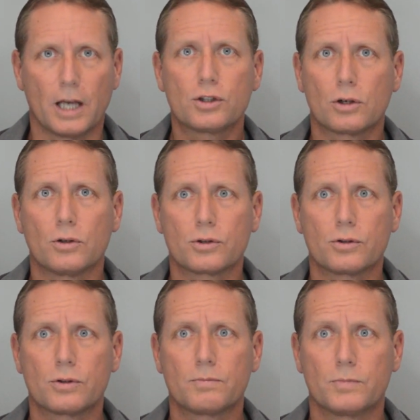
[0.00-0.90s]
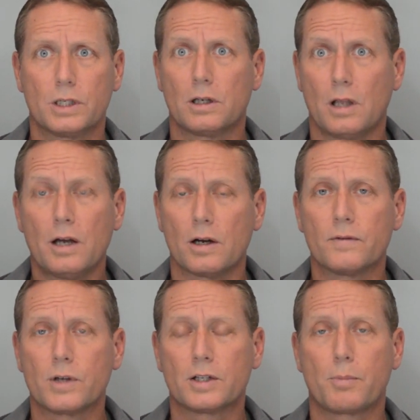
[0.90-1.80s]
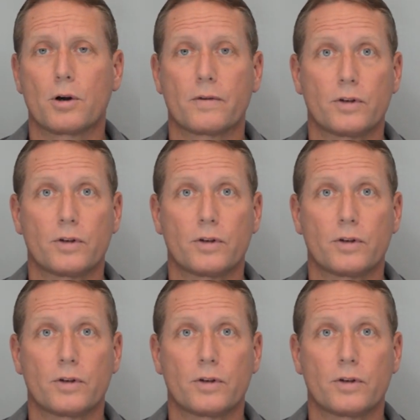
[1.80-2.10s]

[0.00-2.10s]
ancient cultures did a lot of as part of